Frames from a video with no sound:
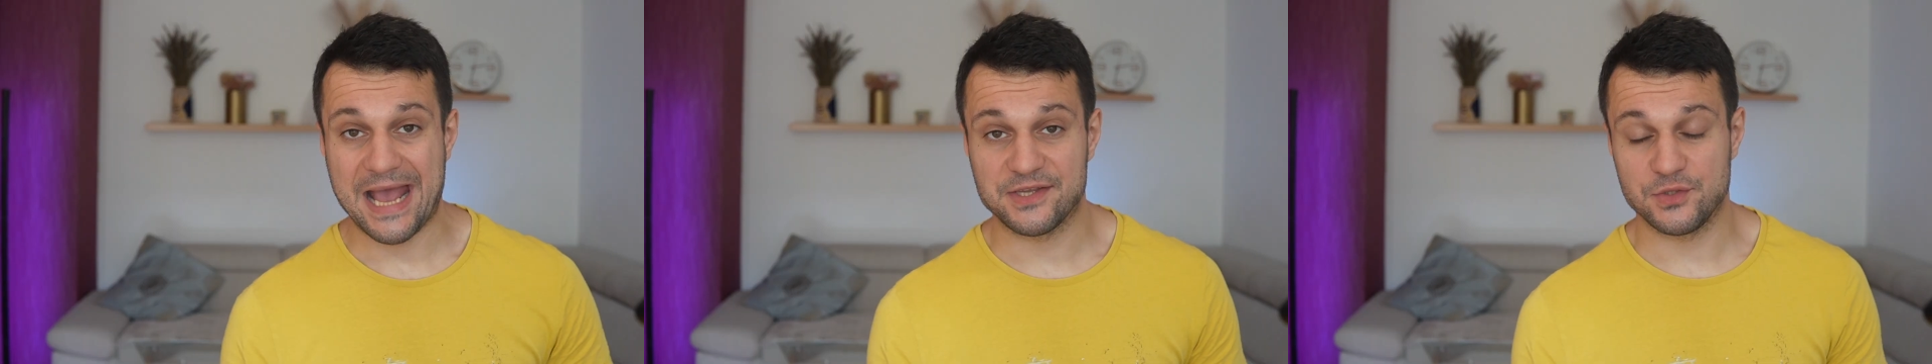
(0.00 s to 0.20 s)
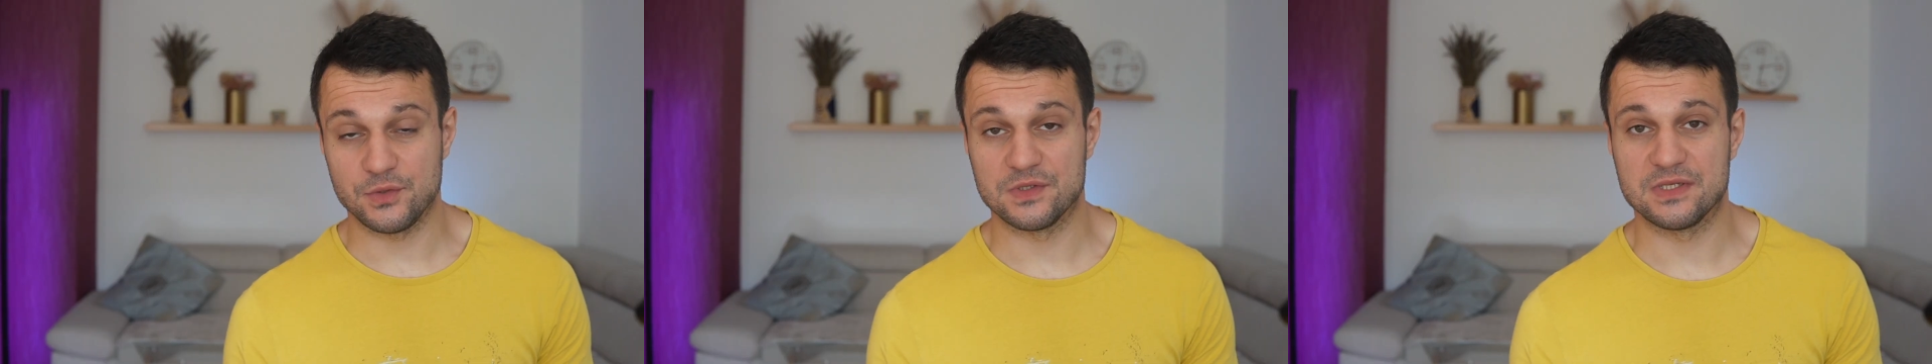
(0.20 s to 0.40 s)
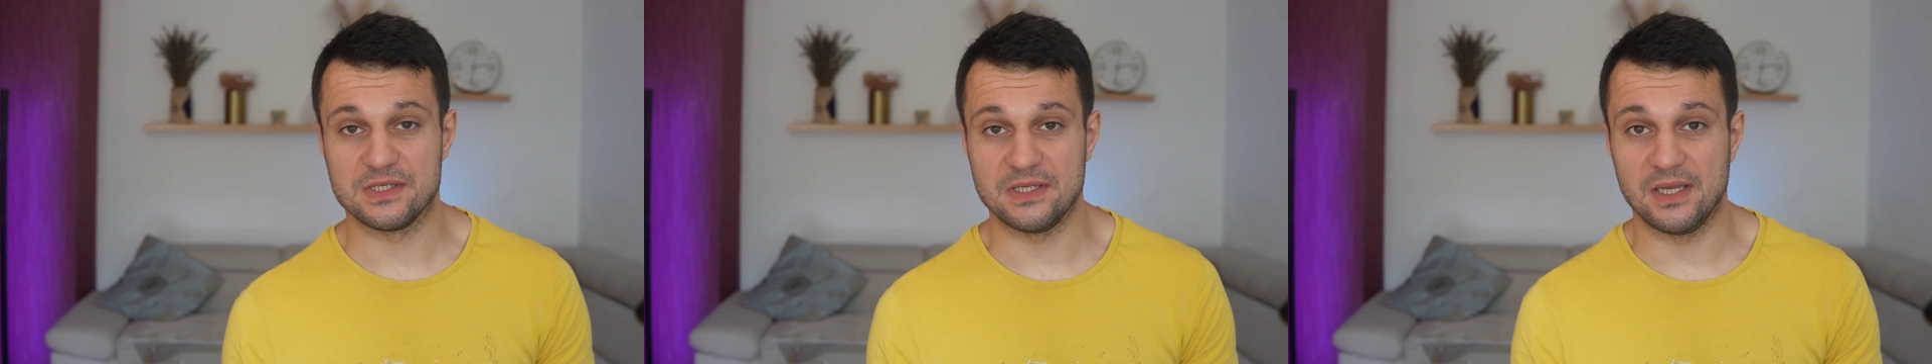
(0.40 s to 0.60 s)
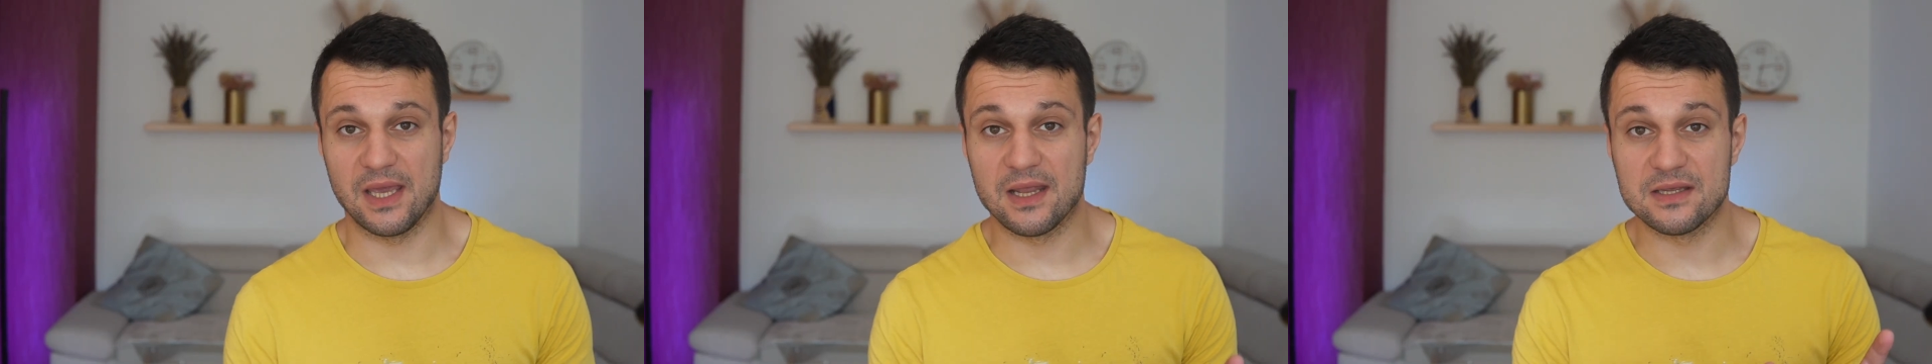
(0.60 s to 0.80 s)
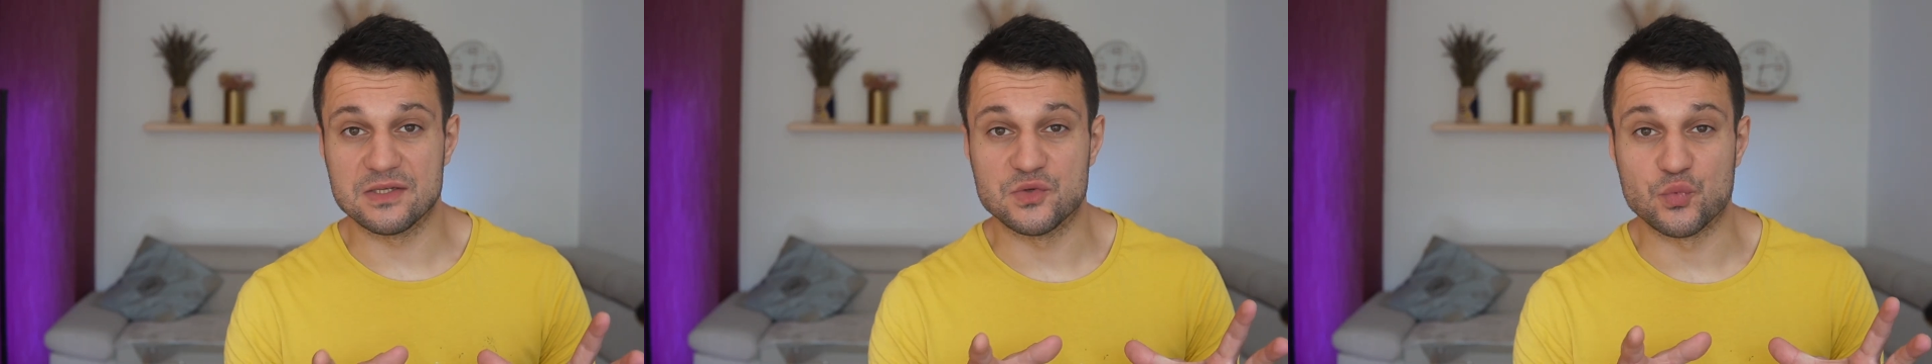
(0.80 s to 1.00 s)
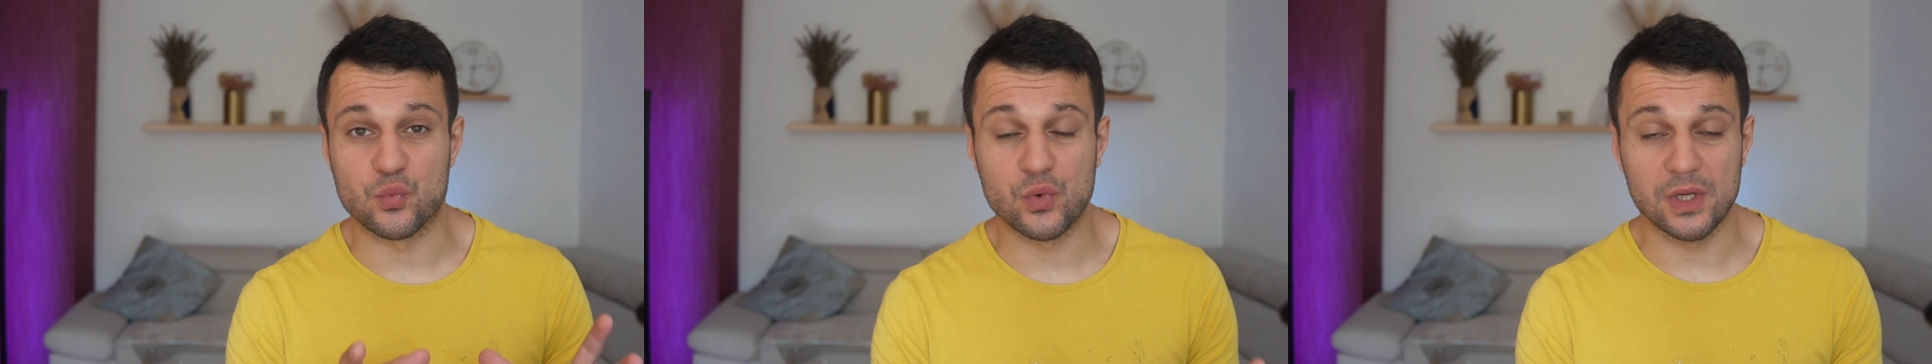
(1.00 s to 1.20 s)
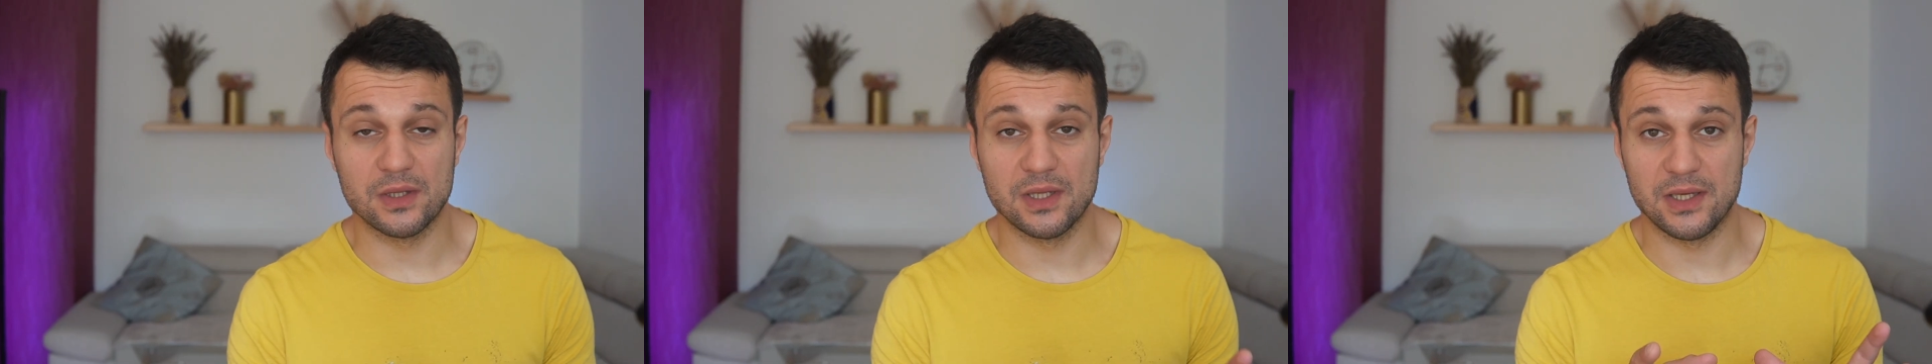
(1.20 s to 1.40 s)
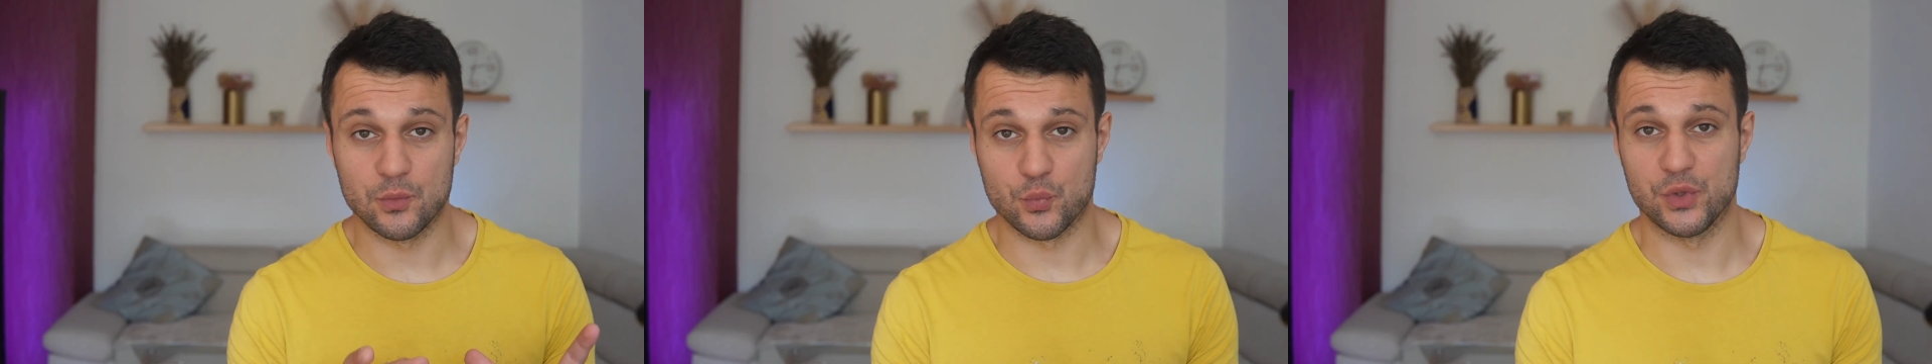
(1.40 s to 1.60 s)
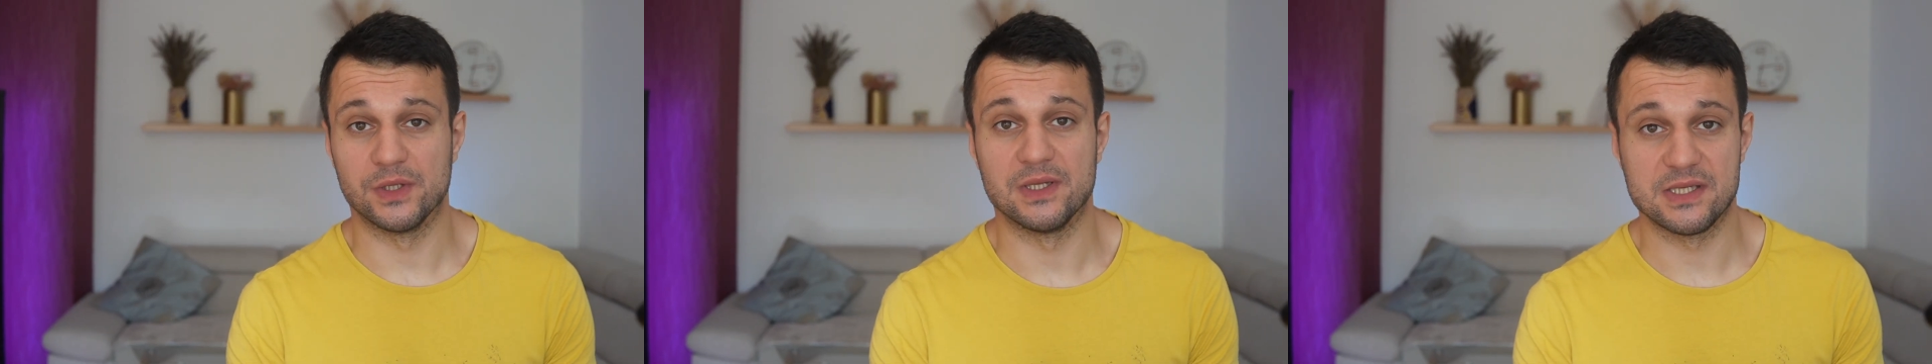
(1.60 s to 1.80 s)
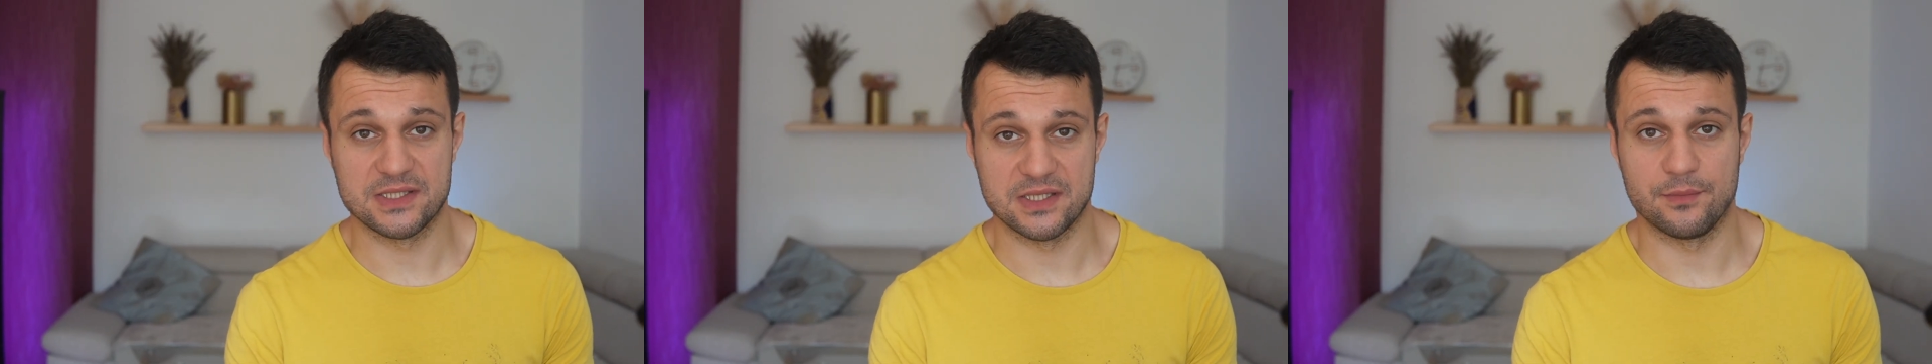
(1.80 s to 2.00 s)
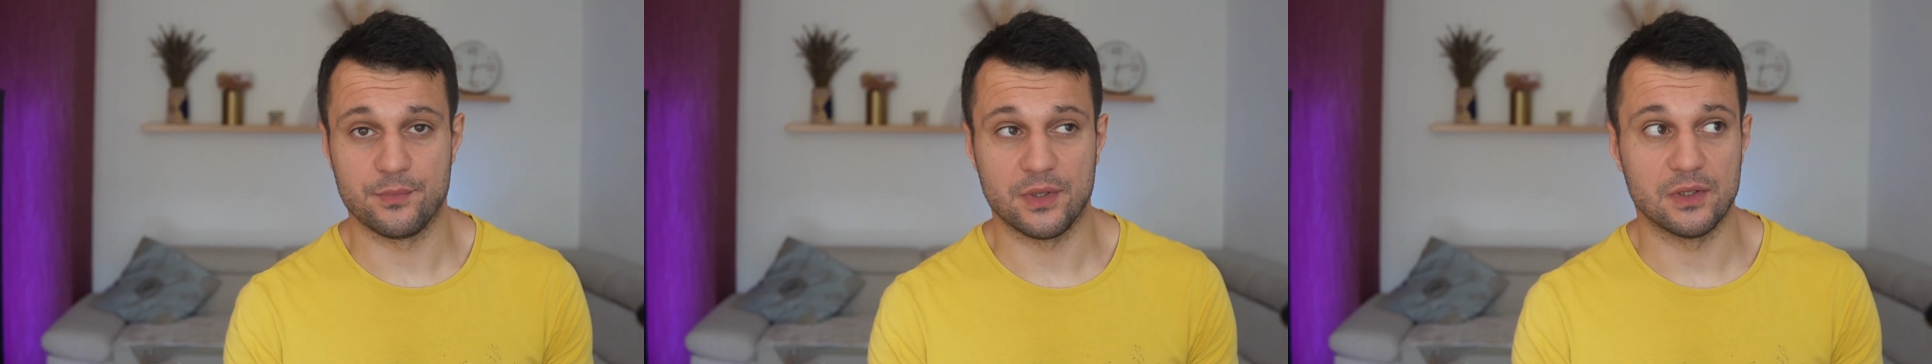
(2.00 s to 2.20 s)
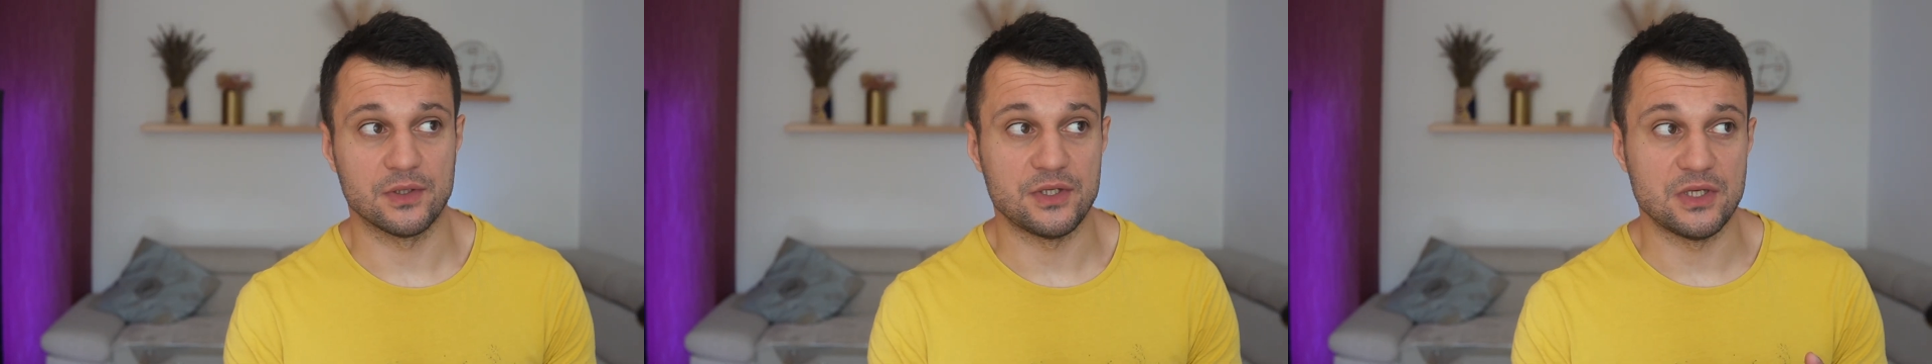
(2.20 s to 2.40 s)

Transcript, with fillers: As you can see, it is really, really simple.